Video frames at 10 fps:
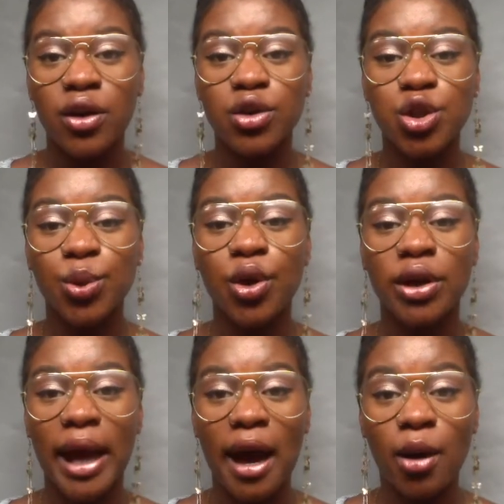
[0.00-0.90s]
you are going
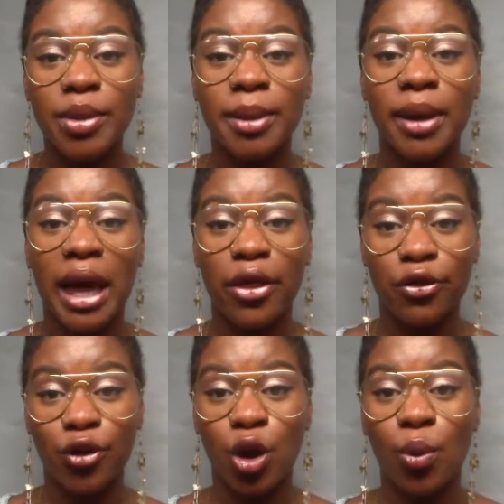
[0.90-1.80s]
to help them get
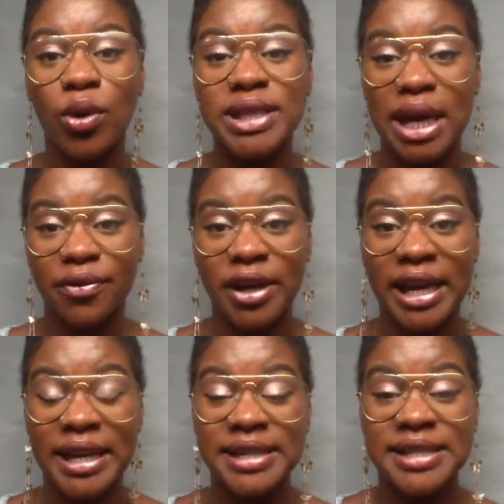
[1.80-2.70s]
through whatever it
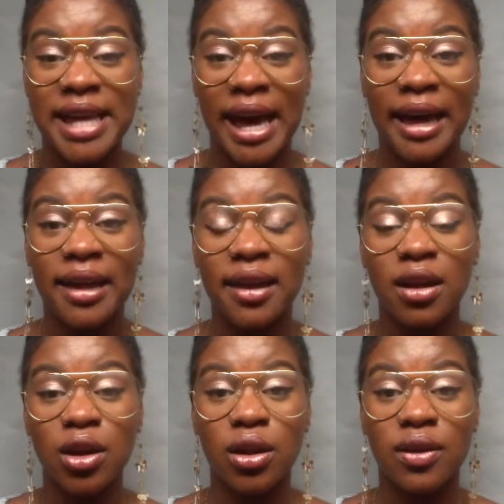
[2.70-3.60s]
is that
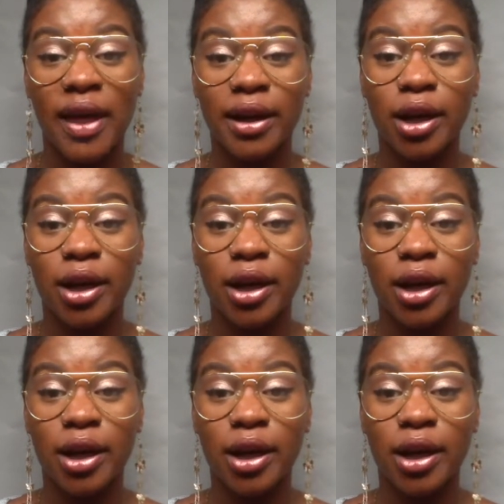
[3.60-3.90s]
they are